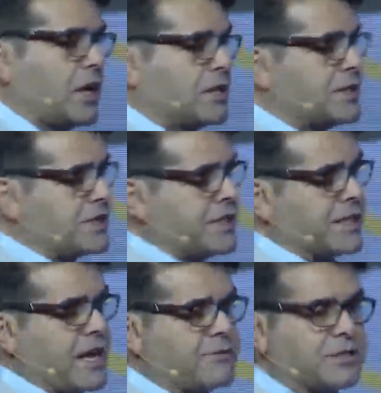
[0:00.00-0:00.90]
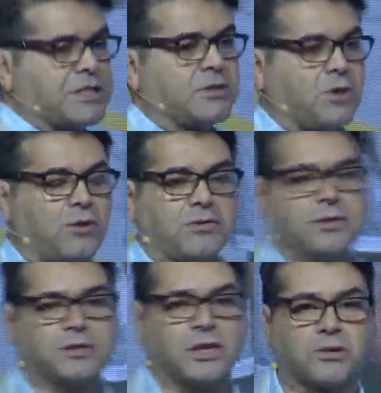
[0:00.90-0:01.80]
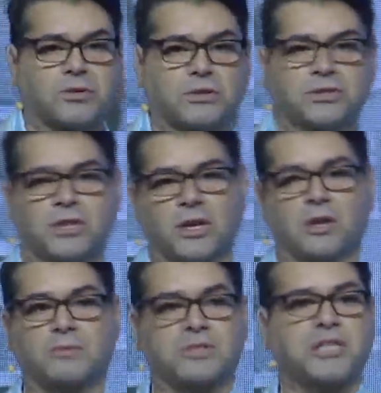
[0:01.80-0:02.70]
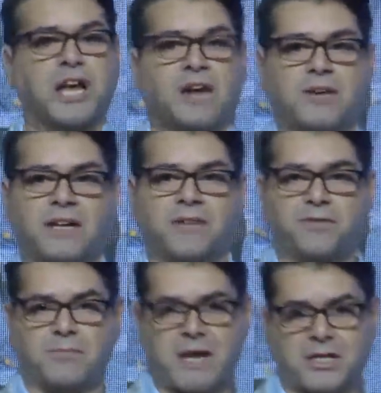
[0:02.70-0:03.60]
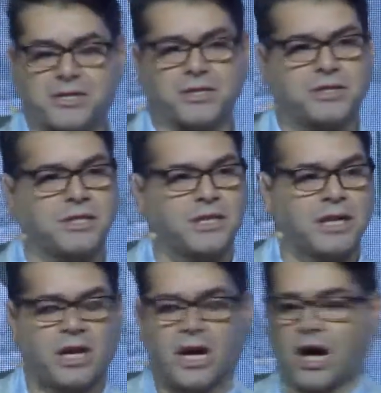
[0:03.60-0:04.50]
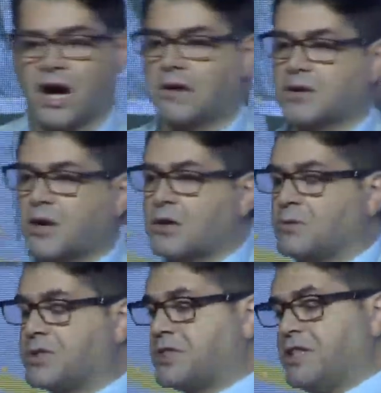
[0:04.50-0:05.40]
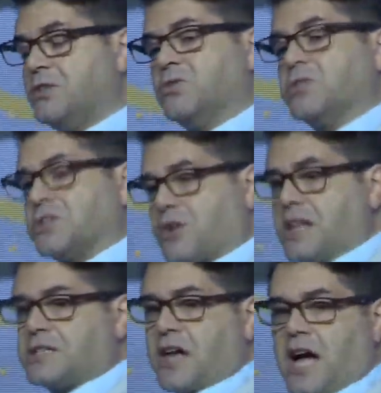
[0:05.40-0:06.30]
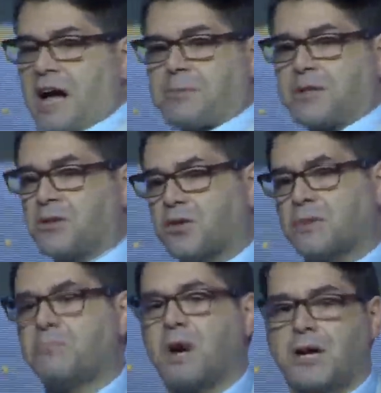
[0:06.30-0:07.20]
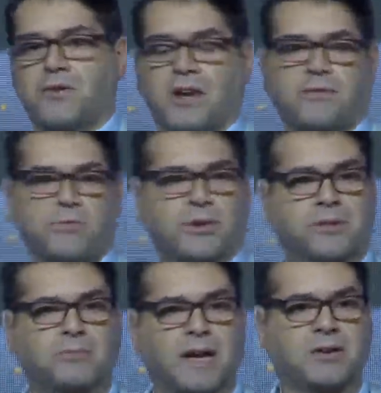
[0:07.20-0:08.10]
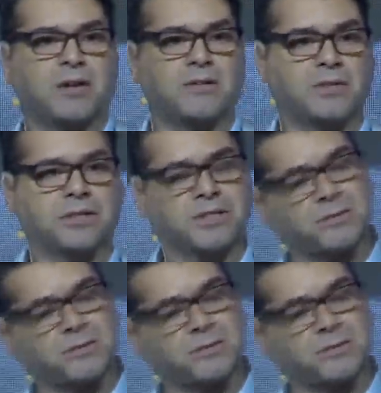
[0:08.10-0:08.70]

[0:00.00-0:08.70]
sitting in every single office across the globe, sharing information. We see all the trends that are happening, not on a micro level, but on a macro level. And some of